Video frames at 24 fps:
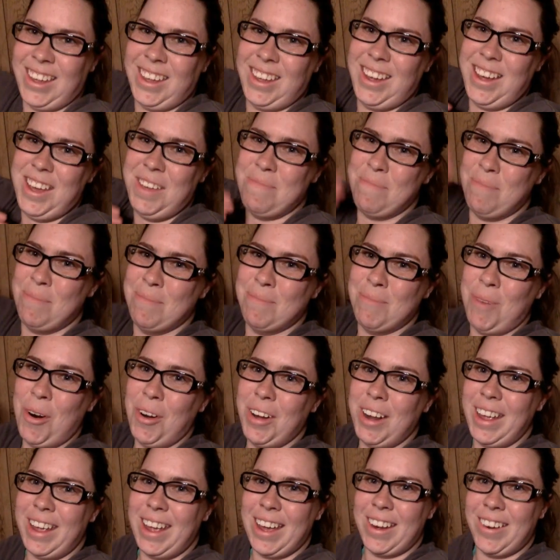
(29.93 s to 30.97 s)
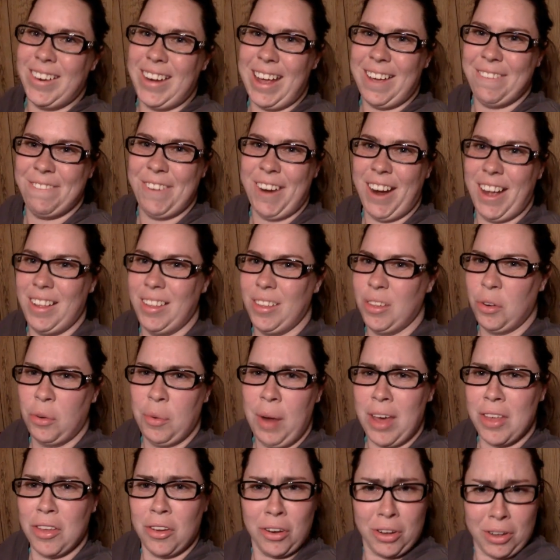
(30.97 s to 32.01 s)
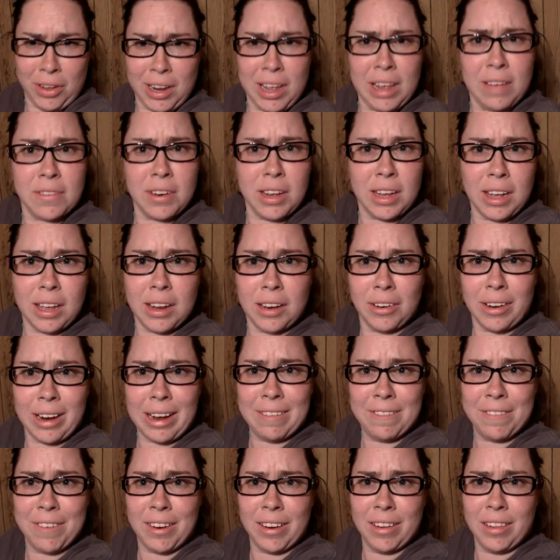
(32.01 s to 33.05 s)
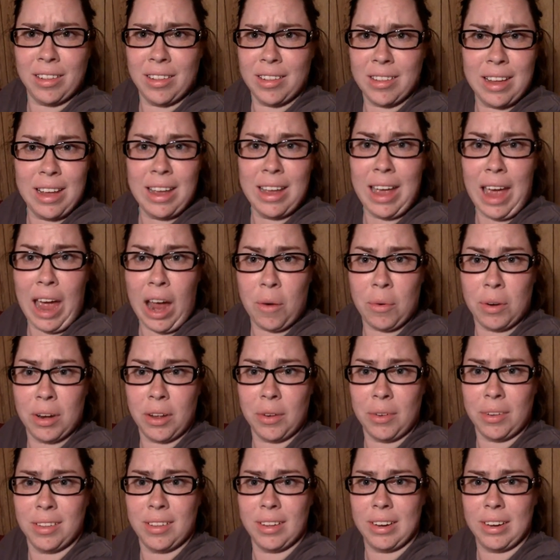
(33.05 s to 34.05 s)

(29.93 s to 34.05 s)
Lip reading: Good morning, internet friends, or rather, good evening, internet friends. How are we doing